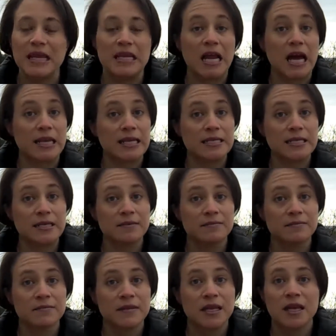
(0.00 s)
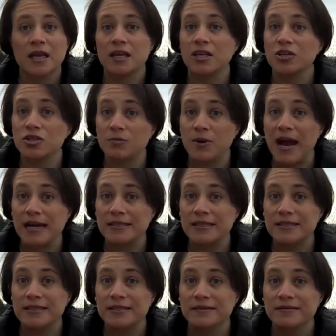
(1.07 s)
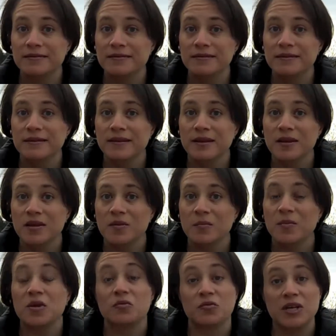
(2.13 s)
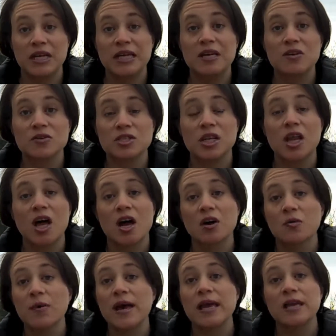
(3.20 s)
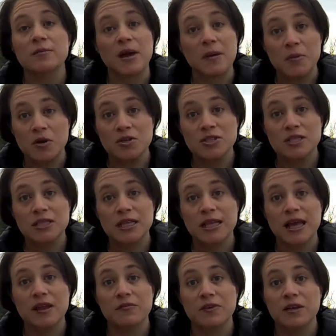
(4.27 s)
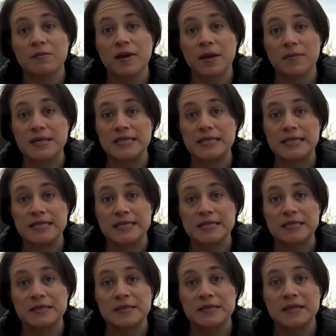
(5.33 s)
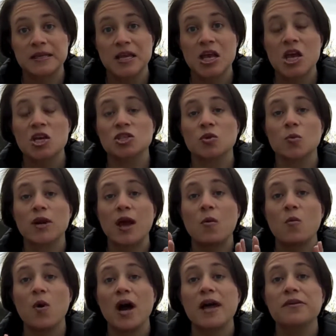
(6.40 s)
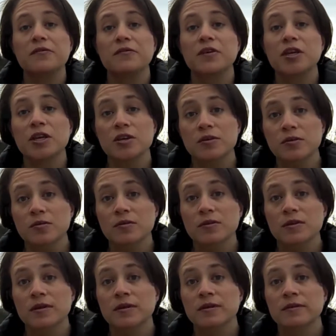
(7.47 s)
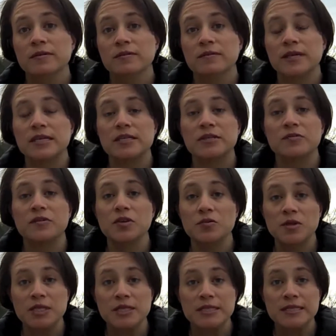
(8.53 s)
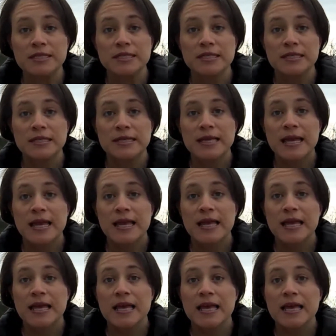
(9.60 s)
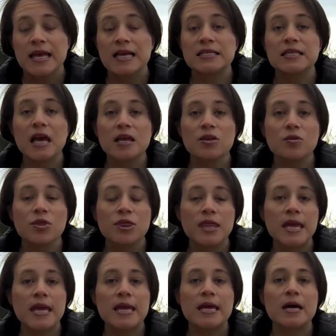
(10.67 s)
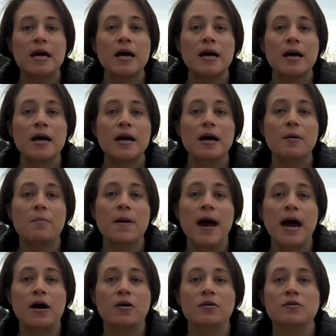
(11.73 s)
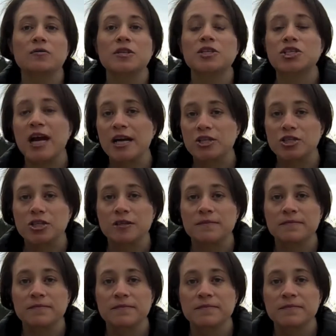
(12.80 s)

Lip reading: Not easy, years of practice, but it really goes a long way in my personal life and in my business. So what I want for you, my dear viewers, is that you think about rejection